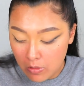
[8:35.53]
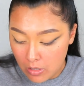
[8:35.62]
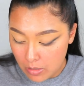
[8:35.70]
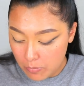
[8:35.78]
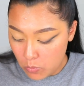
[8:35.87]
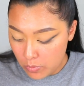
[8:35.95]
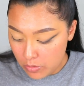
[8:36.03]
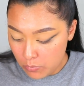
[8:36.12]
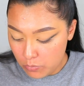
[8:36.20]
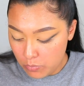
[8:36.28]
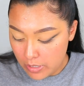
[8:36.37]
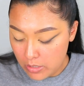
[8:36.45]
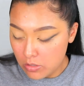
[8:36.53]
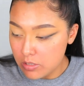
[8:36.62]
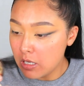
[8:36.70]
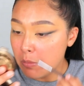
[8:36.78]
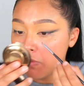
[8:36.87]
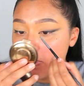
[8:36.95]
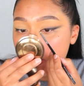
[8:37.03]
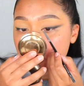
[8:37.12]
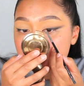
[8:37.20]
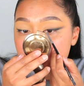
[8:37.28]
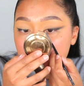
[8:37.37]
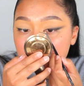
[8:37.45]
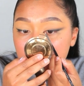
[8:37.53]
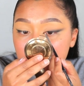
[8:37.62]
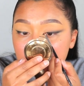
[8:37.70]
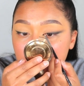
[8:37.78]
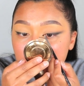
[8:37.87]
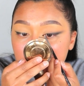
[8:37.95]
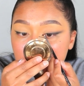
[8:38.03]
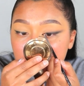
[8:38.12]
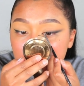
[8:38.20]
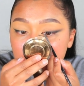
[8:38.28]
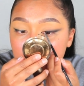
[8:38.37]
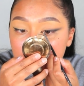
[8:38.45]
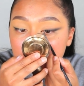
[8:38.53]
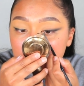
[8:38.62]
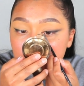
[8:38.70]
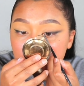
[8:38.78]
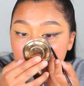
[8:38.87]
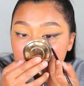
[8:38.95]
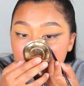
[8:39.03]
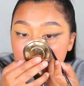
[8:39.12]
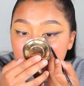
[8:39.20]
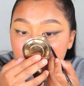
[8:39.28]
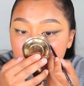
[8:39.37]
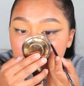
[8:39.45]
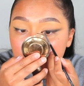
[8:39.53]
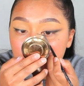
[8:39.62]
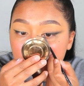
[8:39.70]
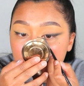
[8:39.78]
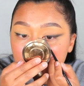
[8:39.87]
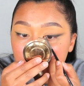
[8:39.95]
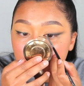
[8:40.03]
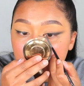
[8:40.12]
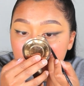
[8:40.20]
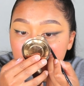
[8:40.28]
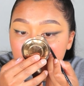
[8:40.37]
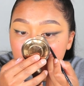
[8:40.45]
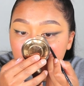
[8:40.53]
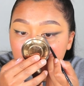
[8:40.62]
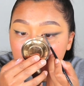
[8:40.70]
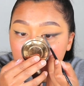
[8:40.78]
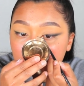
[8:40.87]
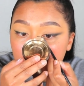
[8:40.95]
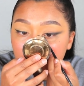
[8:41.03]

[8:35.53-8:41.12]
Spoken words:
And I'm going right on top of it. It's like the liquid liner isn't fully dry, but it's dry.